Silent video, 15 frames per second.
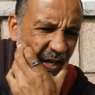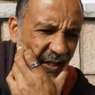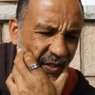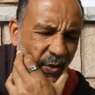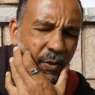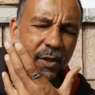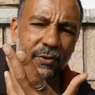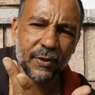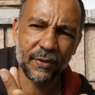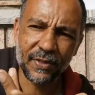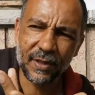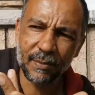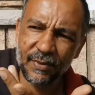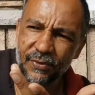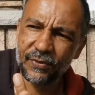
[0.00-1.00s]
I do agree
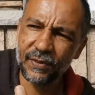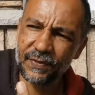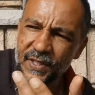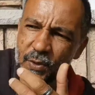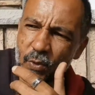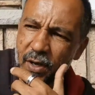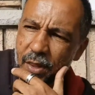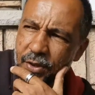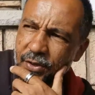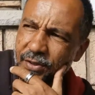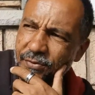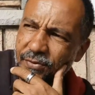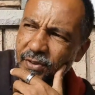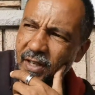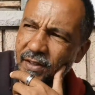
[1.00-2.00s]
with him, a
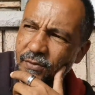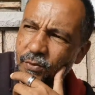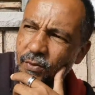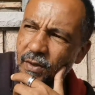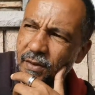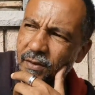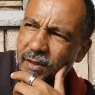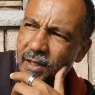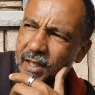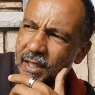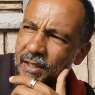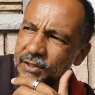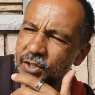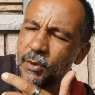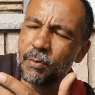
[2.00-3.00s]
5135
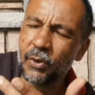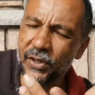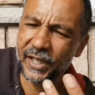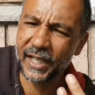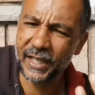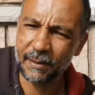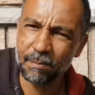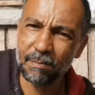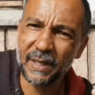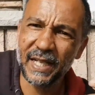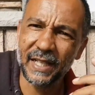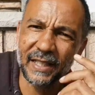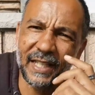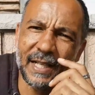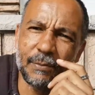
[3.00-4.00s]
2.8
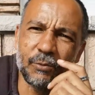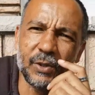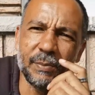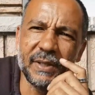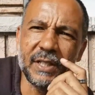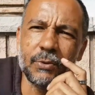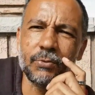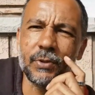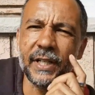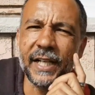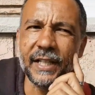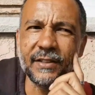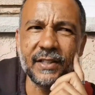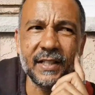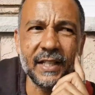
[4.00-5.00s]
PLM would be
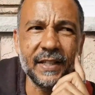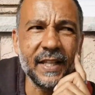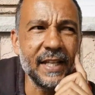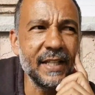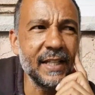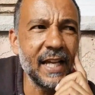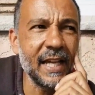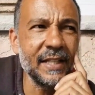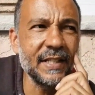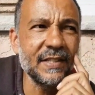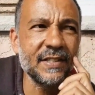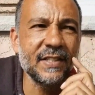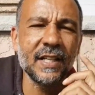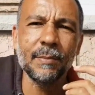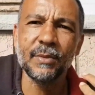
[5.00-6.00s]
great. And then
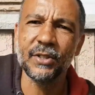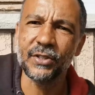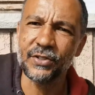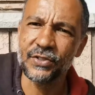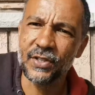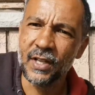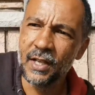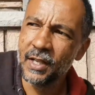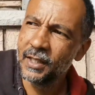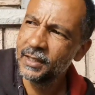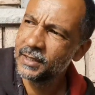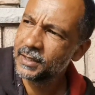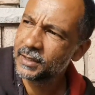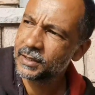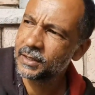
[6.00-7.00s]
Eddie Summers
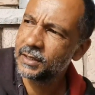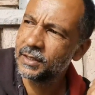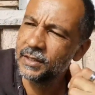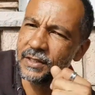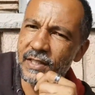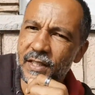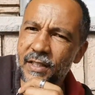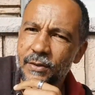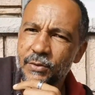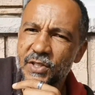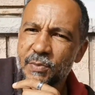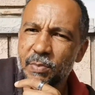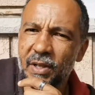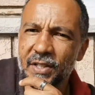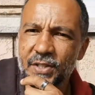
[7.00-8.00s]
did a
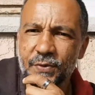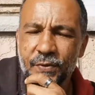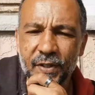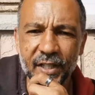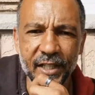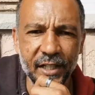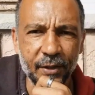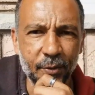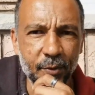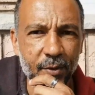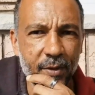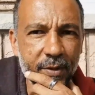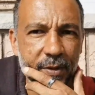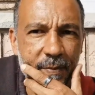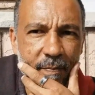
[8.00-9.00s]
response video